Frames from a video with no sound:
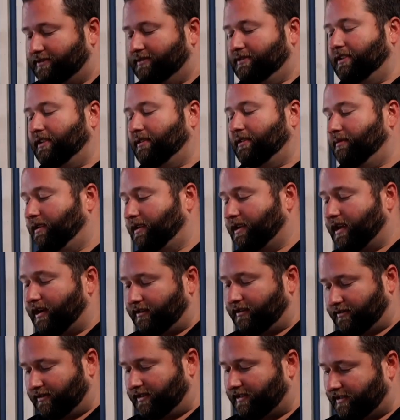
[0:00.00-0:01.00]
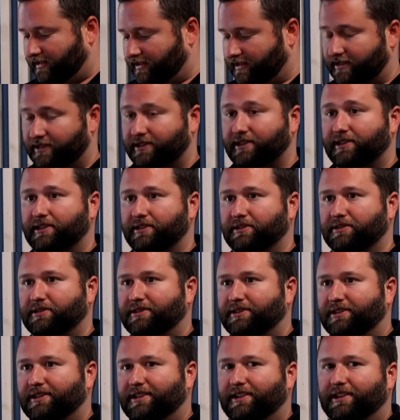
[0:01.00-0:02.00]
talking about not cleaning guns because,
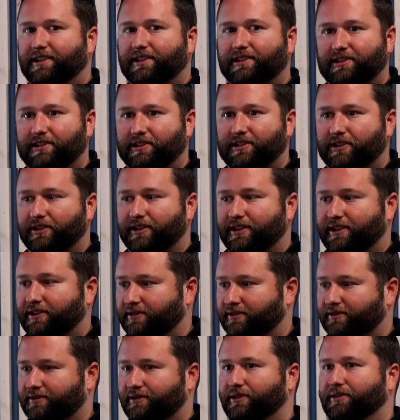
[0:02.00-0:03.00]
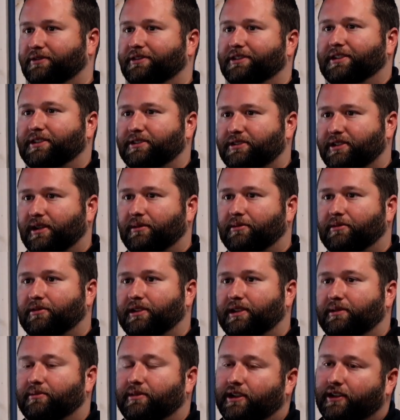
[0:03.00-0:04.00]
I don't do a very good job
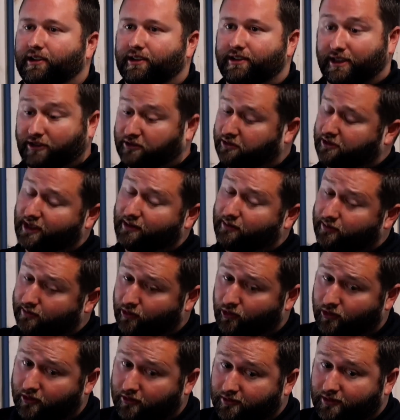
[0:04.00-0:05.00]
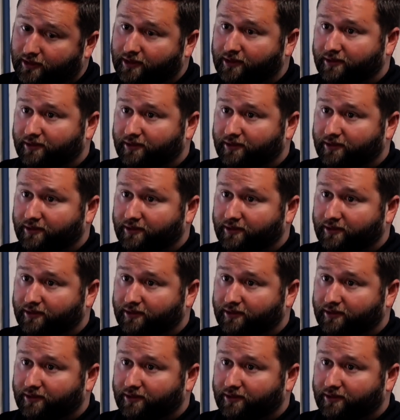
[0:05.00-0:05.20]
cleaning my guns. I do keep them oiled, though.